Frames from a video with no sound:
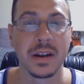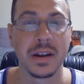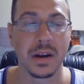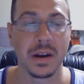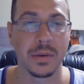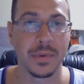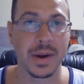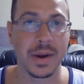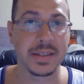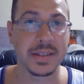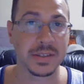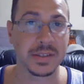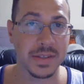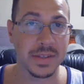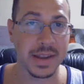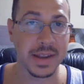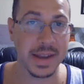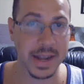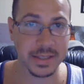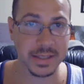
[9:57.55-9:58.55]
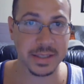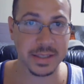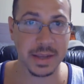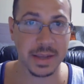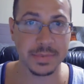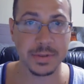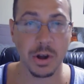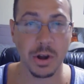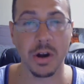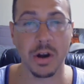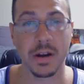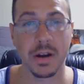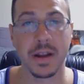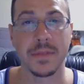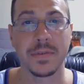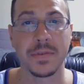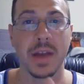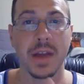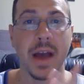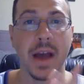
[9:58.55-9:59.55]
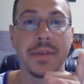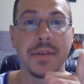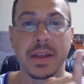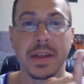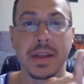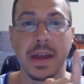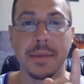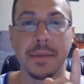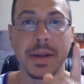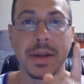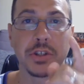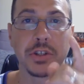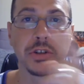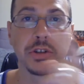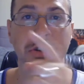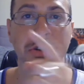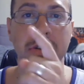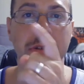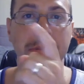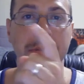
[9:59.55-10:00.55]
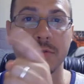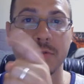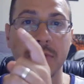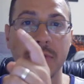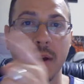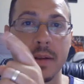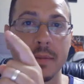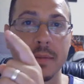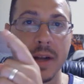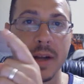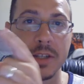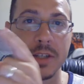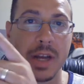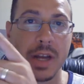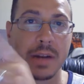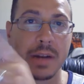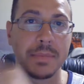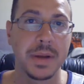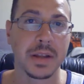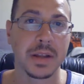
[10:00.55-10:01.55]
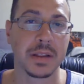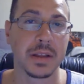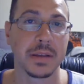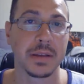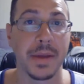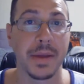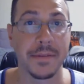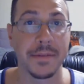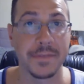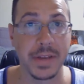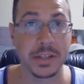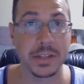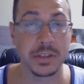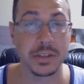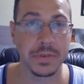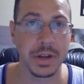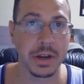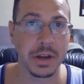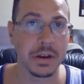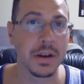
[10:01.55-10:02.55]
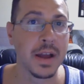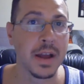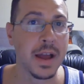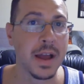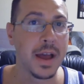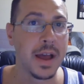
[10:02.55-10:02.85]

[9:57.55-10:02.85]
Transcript: All right. So the next steps are if you haven't yet, make sure you subscribe to my channel by clicking my face over here